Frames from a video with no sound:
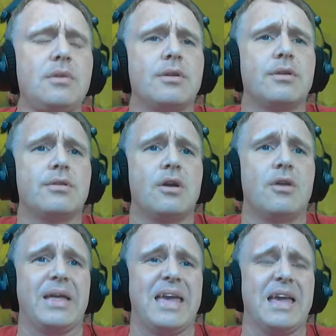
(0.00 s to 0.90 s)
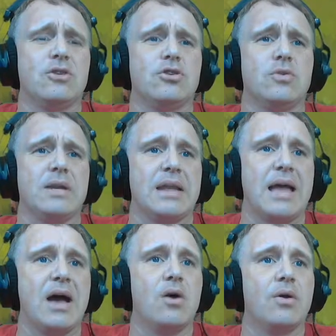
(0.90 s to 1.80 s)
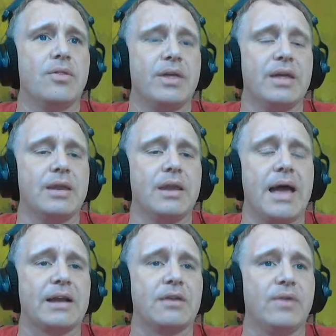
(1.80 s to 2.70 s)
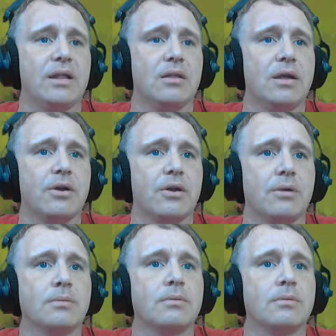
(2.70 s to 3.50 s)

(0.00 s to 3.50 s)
So they can't do it now and then activate it later.